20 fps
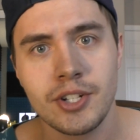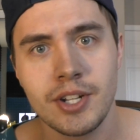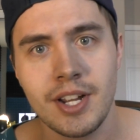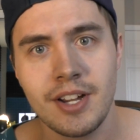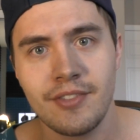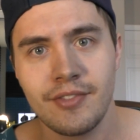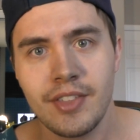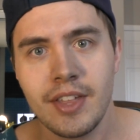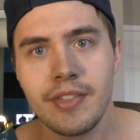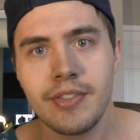
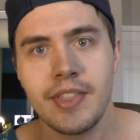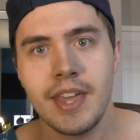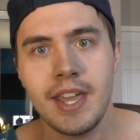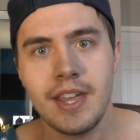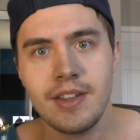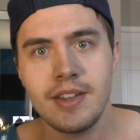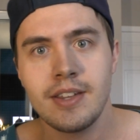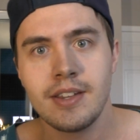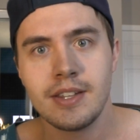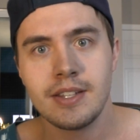enough that
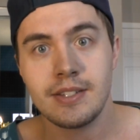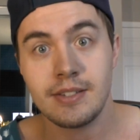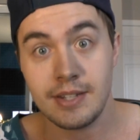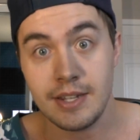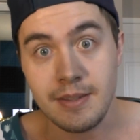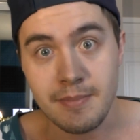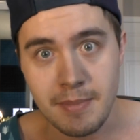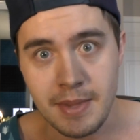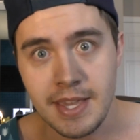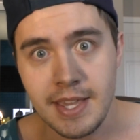they
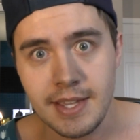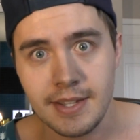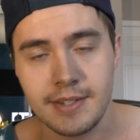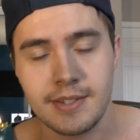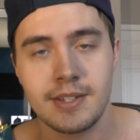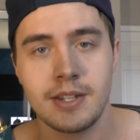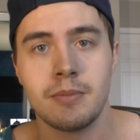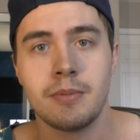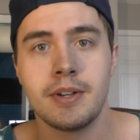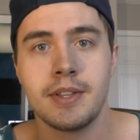see me as
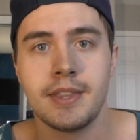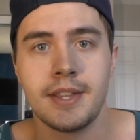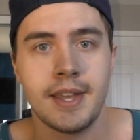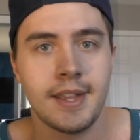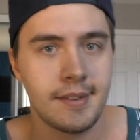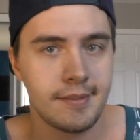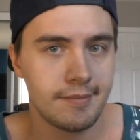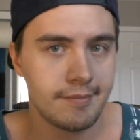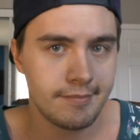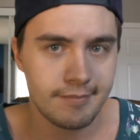someone
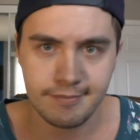that,